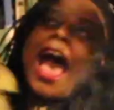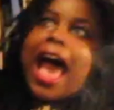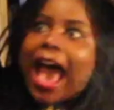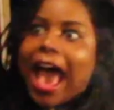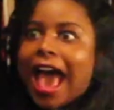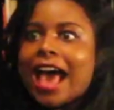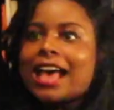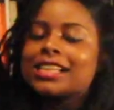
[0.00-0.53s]

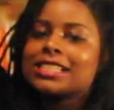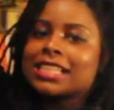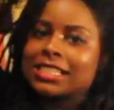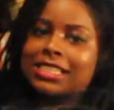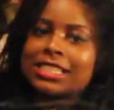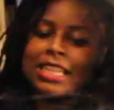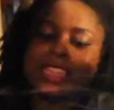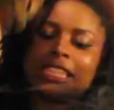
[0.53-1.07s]
As
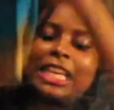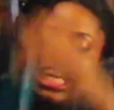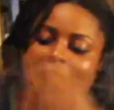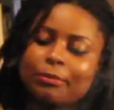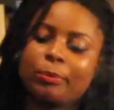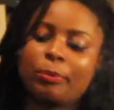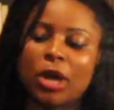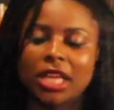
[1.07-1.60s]
is the
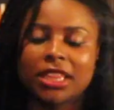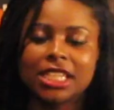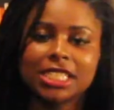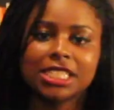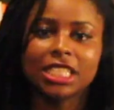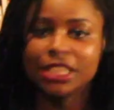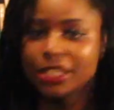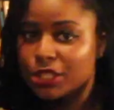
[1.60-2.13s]
theme, bought this
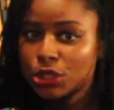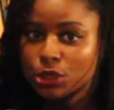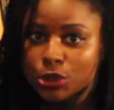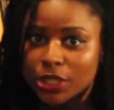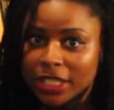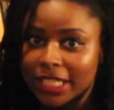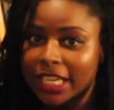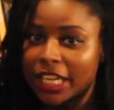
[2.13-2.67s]
in the
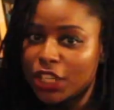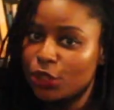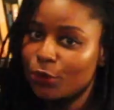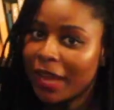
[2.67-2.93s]
street in New